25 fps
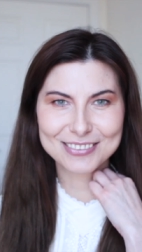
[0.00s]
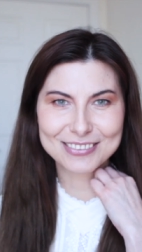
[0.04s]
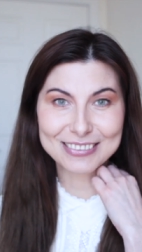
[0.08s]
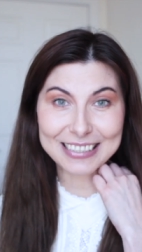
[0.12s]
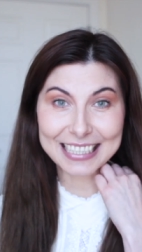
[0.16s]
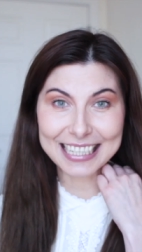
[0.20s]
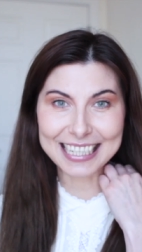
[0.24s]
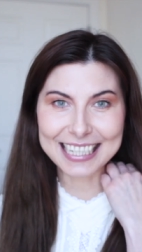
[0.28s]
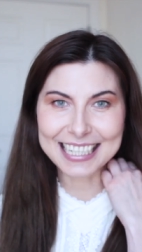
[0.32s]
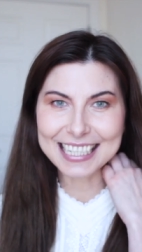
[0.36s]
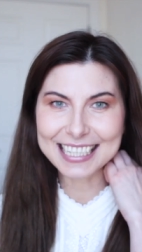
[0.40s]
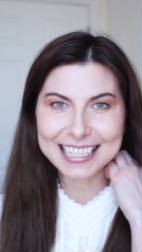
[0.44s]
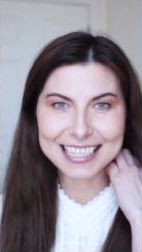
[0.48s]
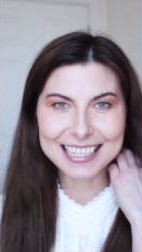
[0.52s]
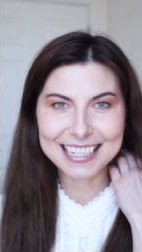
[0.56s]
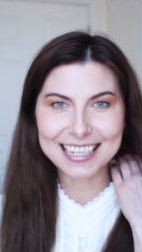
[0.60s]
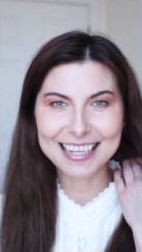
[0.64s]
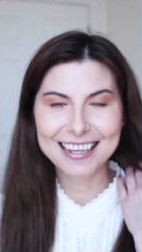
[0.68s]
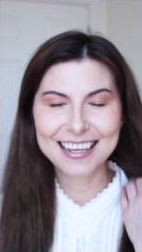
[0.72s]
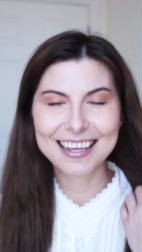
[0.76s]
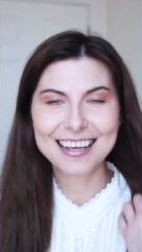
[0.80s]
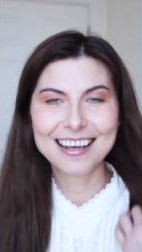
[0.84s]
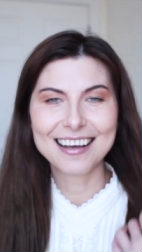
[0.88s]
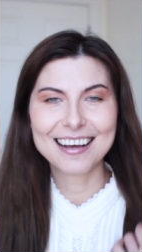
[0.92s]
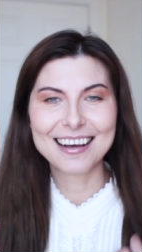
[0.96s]
to read,
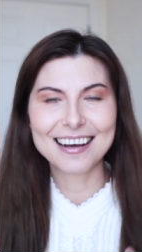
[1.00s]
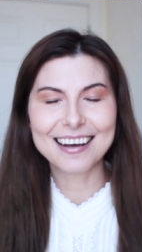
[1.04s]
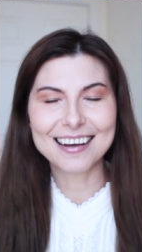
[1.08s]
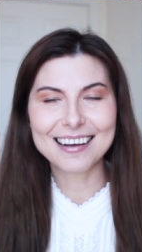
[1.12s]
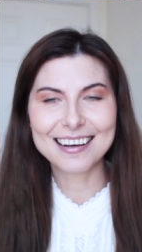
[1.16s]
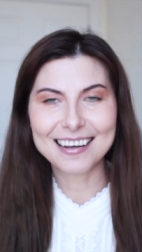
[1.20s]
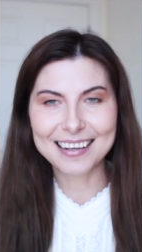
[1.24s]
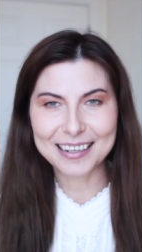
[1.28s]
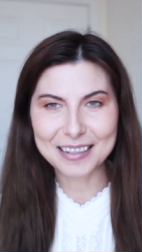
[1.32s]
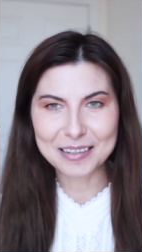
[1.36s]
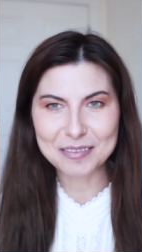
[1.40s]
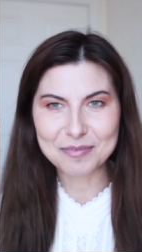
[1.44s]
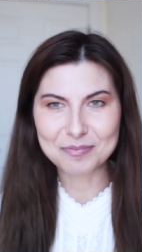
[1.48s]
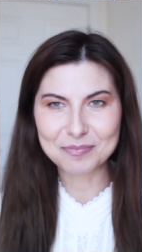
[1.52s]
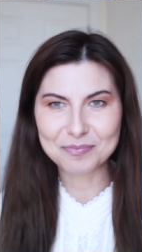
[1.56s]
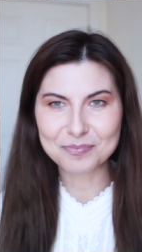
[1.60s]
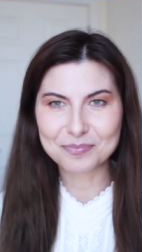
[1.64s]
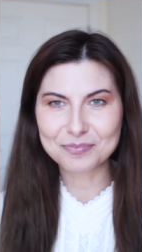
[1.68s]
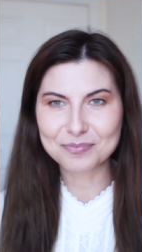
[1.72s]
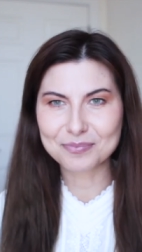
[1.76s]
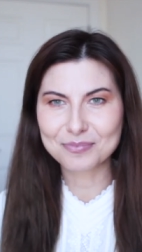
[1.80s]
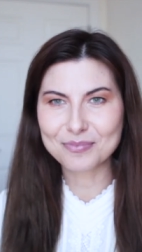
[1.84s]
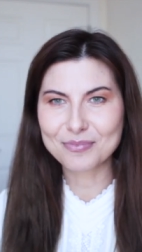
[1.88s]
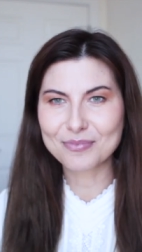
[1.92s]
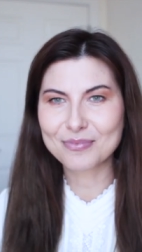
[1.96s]

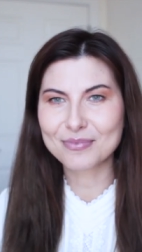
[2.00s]
um,